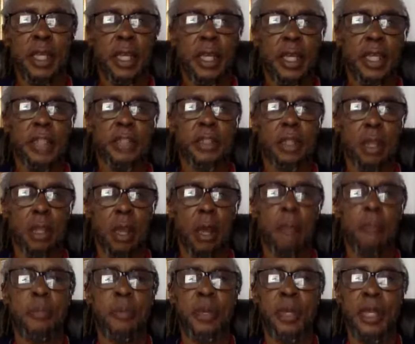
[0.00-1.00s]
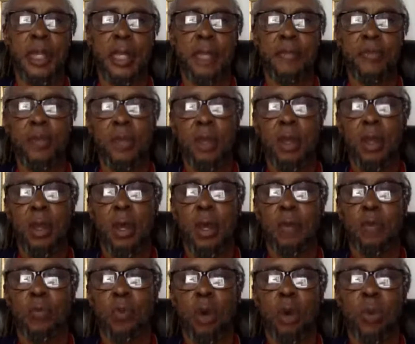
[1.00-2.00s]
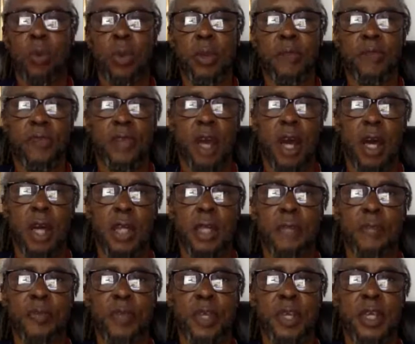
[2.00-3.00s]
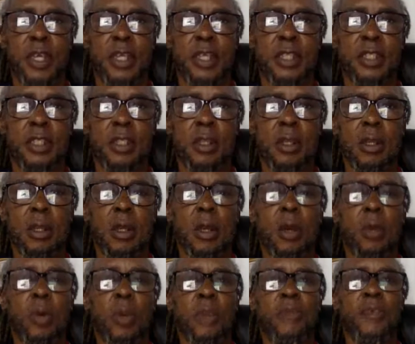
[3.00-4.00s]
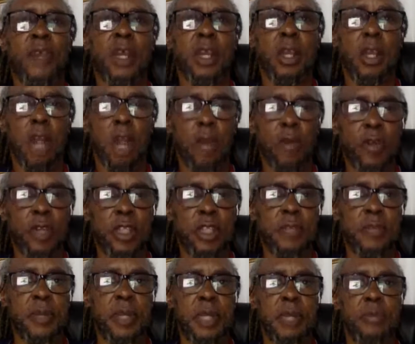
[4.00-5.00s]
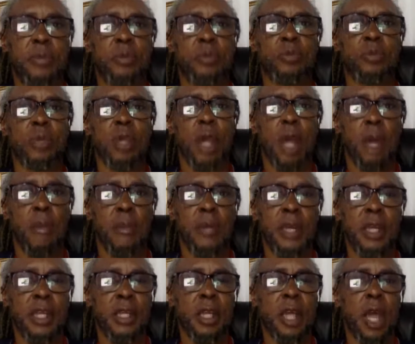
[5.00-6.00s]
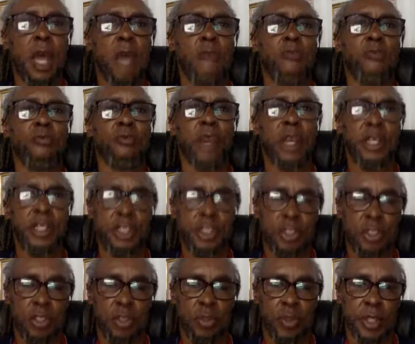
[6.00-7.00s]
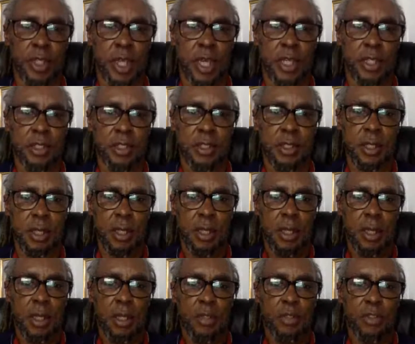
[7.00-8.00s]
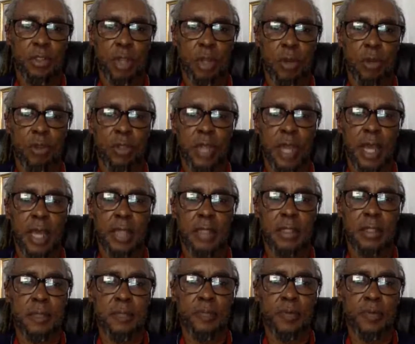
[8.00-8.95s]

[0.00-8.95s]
It's a company, and what we've done is we've encouraged people to come in and register with us, so that